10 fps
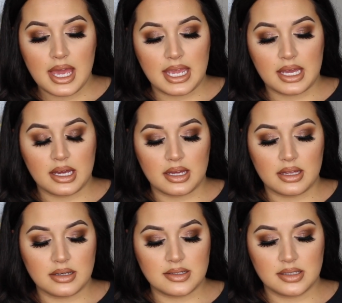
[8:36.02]

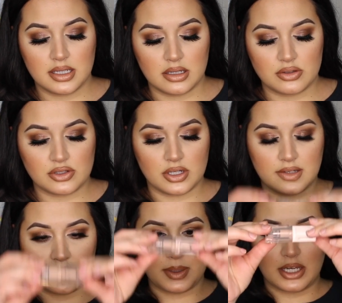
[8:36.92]
And here, I'll show you
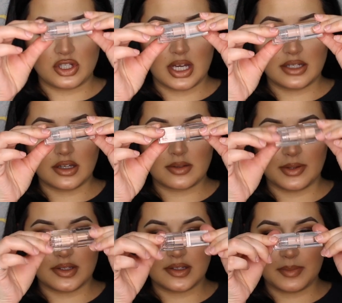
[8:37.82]
guys the packaging. I talked
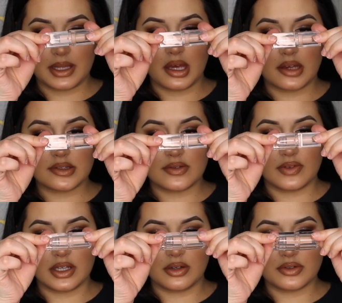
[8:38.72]
about this in my last
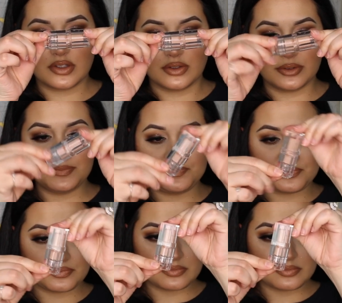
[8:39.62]
video too.